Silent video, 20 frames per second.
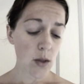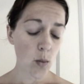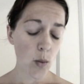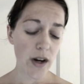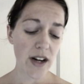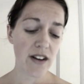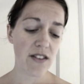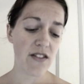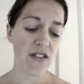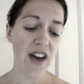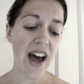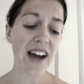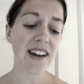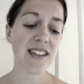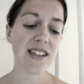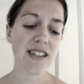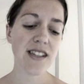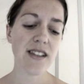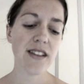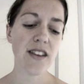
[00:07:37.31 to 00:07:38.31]
when in
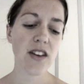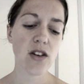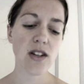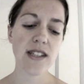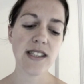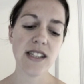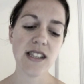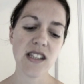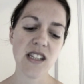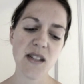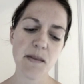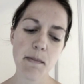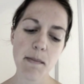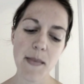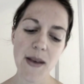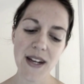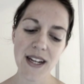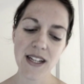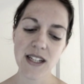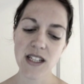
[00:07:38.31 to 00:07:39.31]
fact there exist
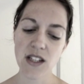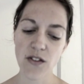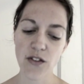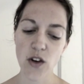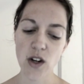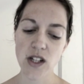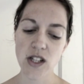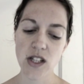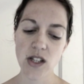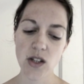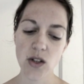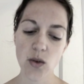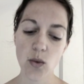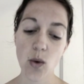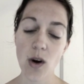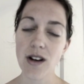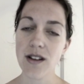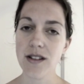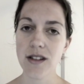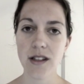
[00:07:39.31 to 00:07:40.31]
many different
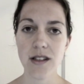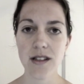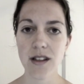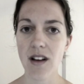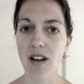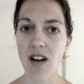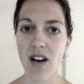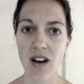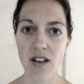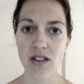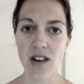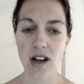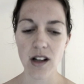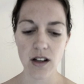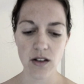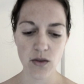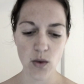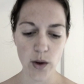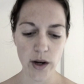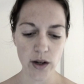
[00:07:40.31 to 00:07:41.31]
qualities of
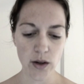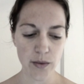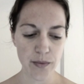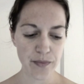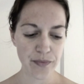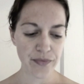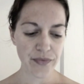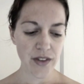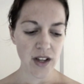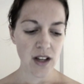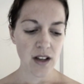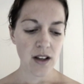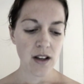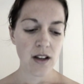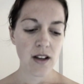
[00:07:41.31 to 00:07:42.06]
olive oil.